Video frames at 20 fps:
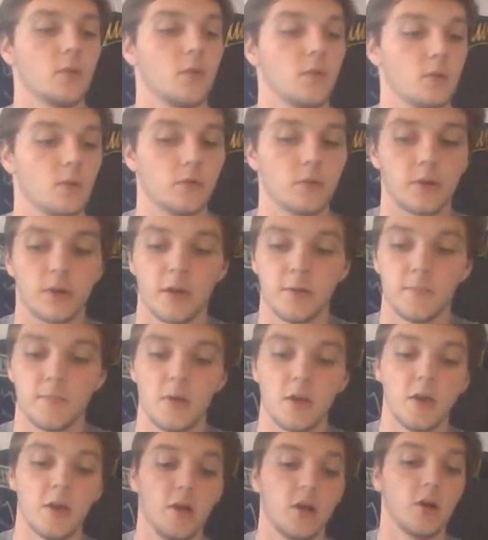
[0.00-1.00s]
Okay,
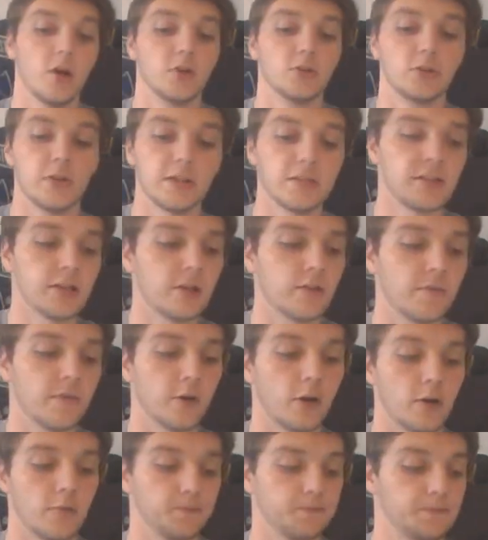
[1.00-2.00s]
so that's
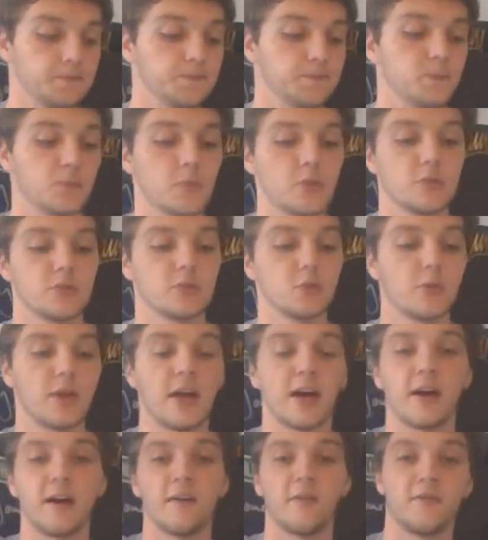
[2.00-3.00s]
interferon. So we
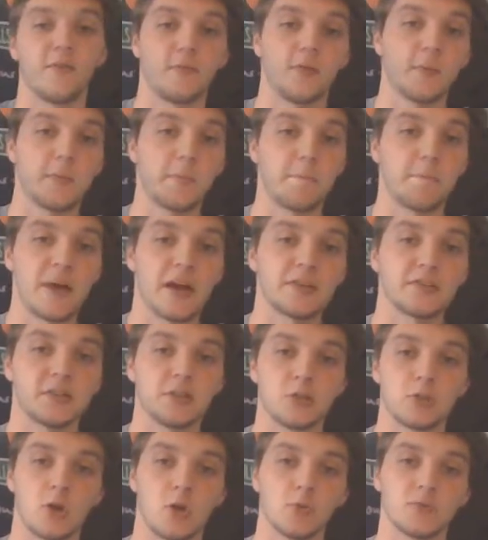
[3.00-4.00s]
have
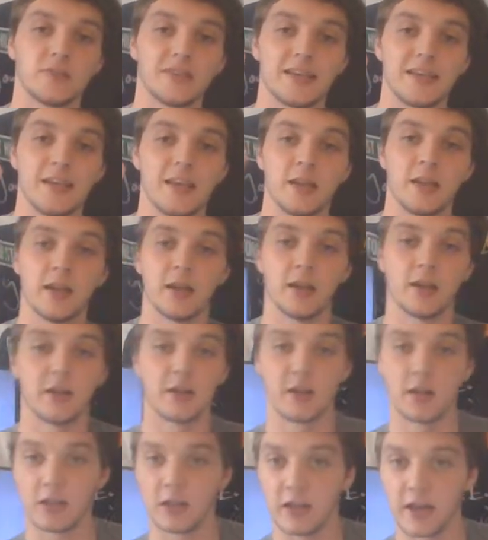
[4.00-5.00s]
passing notes in
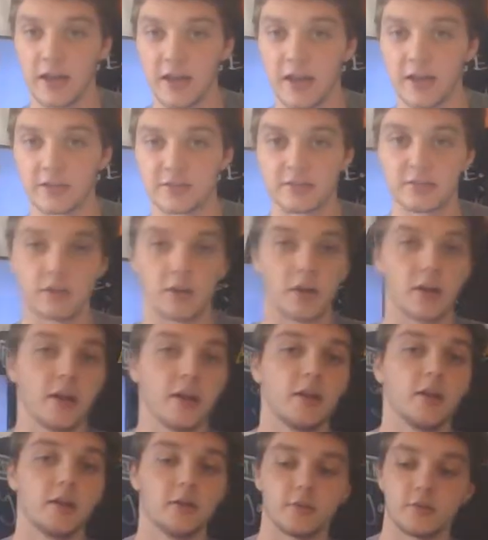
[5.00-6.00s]
class, all
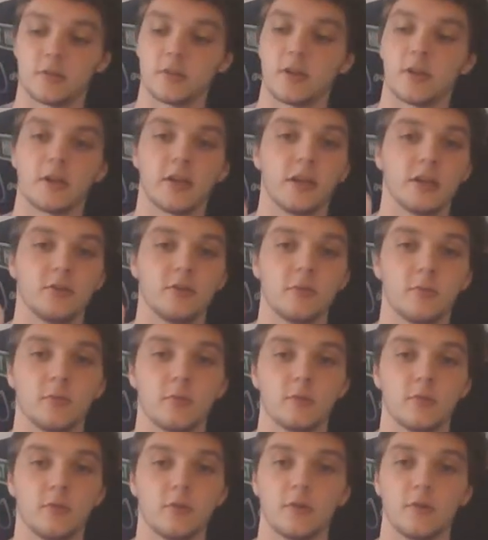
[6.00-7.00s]
right? So I can't do
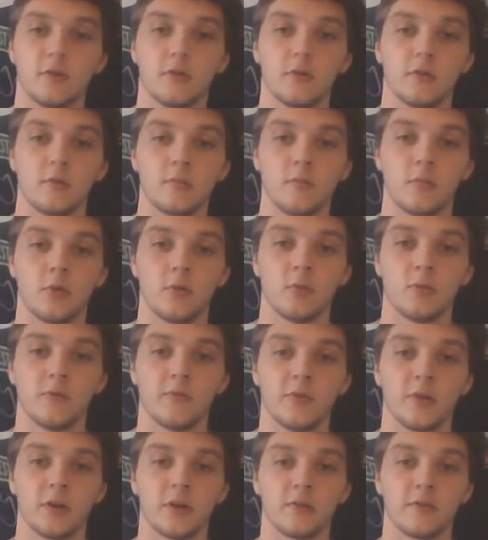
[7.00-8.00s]
only one
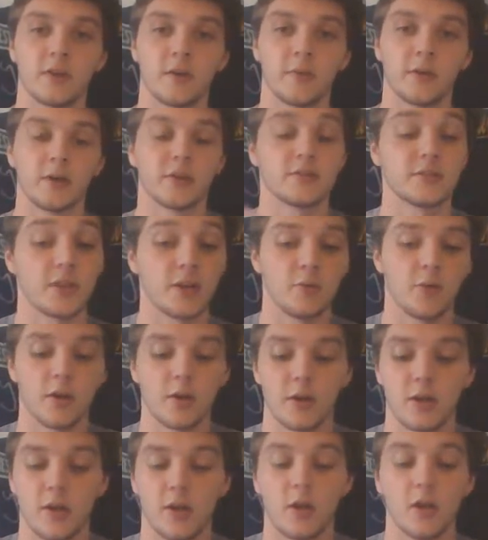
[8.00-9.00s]
finger at a time, I guess. Anyway,
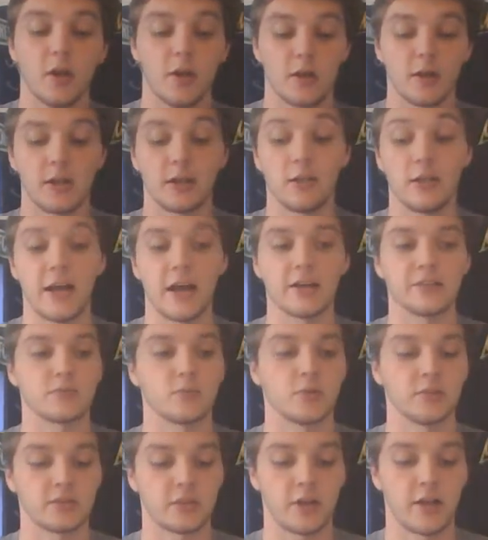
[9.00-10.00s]
class.
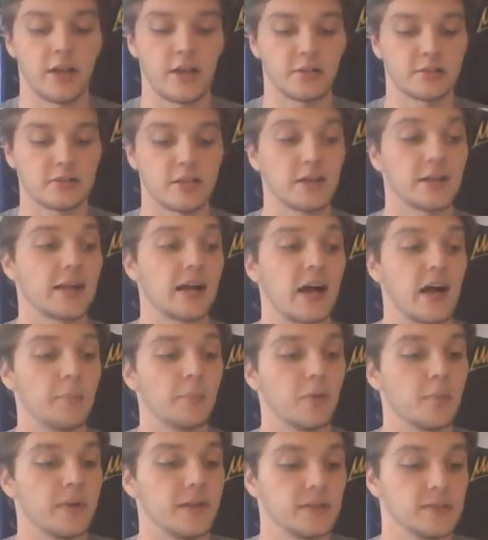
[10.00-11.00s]
What is class?
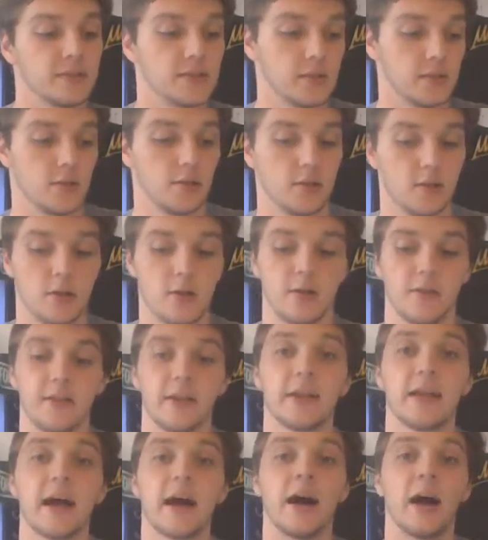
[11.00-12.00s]
Complement. The
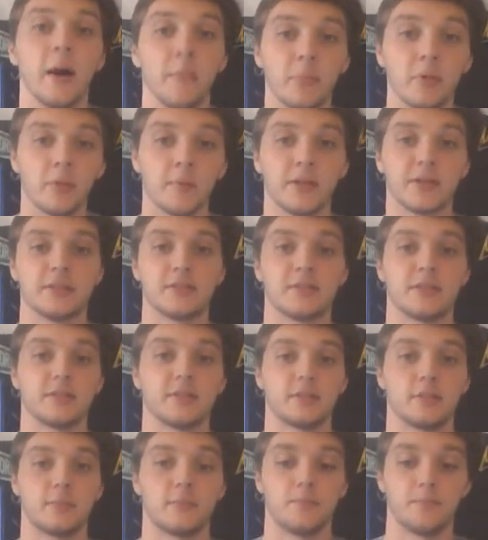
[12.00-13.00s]
complement
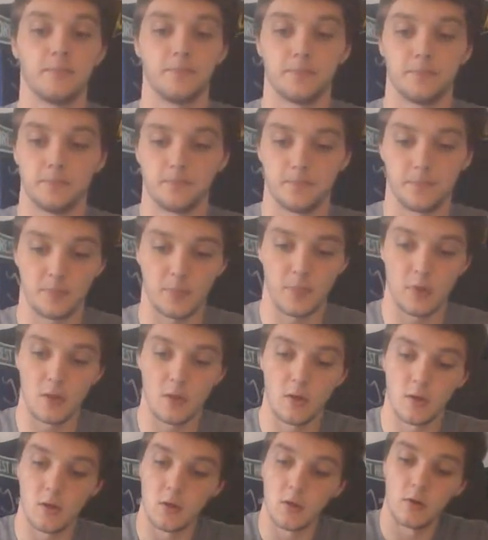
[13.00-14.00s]
system.
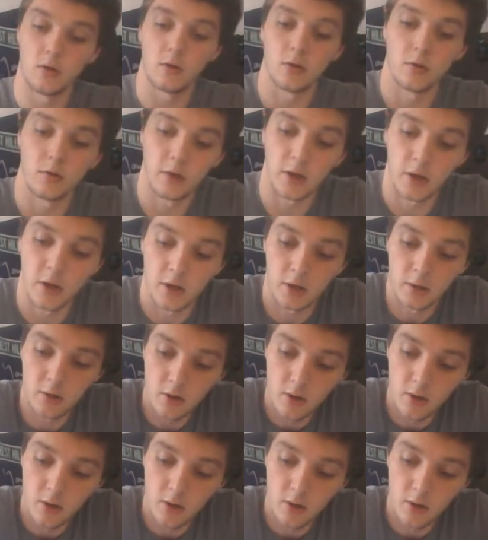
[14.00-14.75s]
Okay.